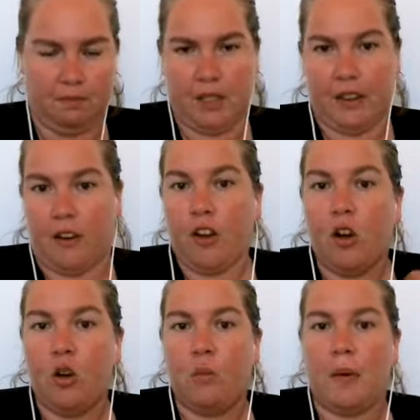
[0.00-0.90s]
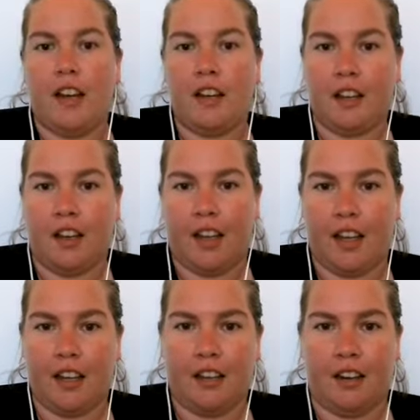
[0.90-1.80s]
to their home,
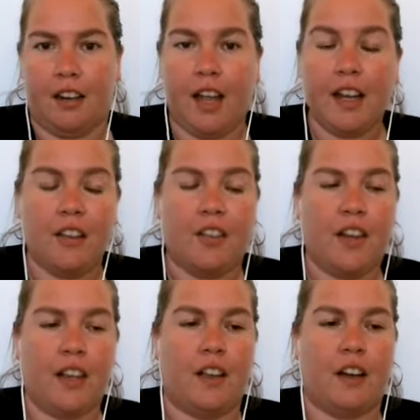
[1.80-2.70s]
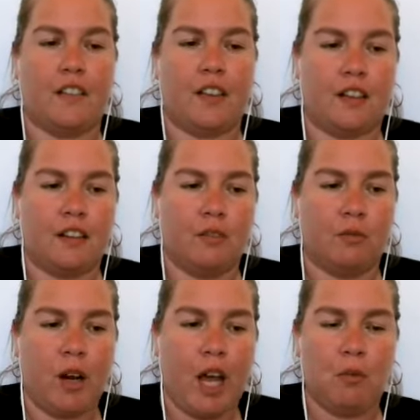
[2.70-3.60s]
anything that the
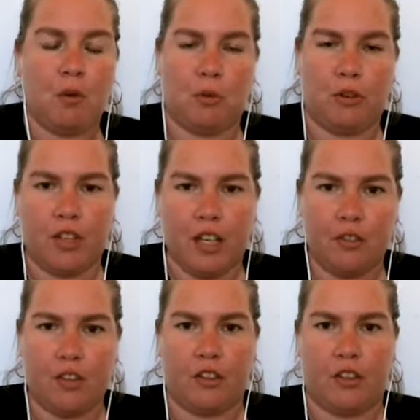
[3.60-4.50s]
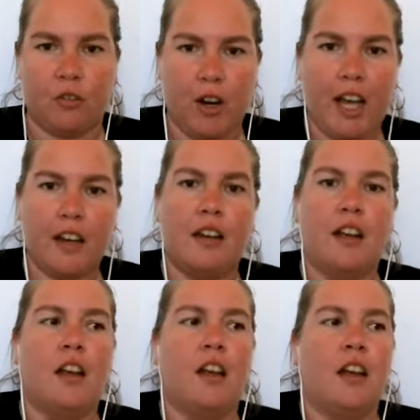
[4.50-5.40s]
rabbit perceives as a threat
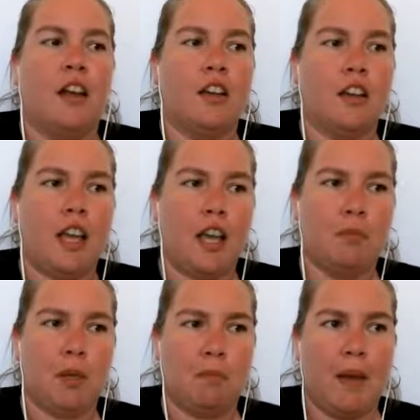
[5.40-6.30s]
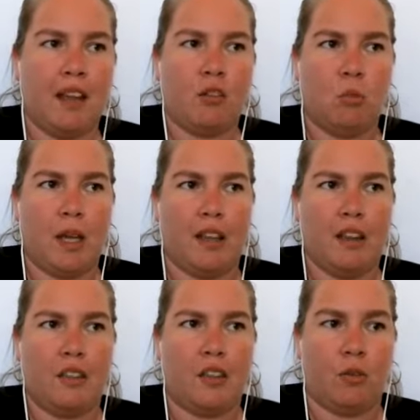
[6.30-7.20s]
can be met
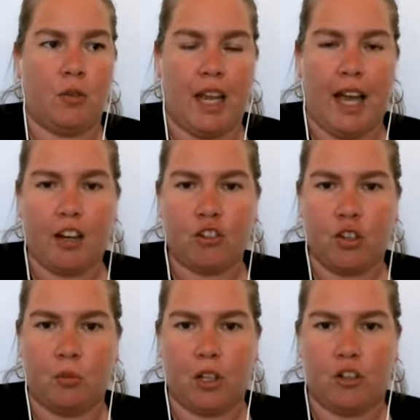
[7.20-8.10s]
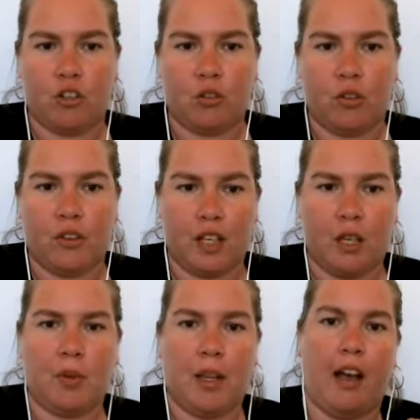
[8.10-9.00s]
with a reaction which
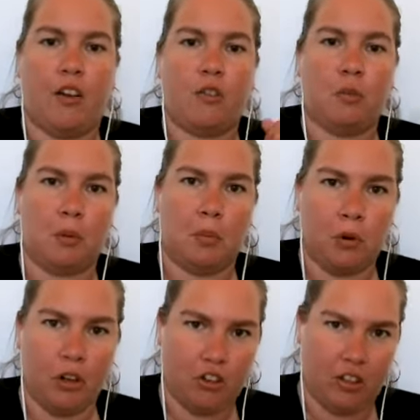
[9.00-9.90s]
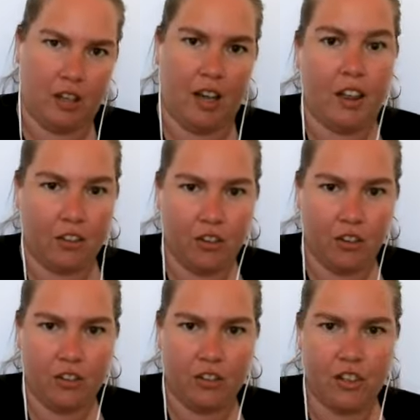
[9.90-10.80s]
seems out of proportion to
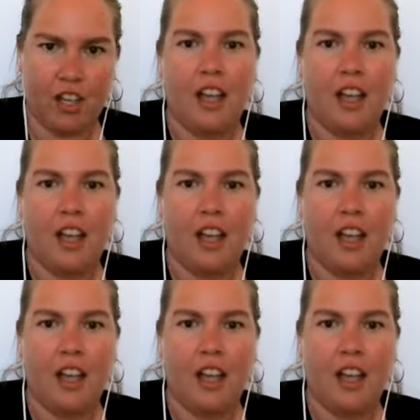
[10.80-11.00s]
others,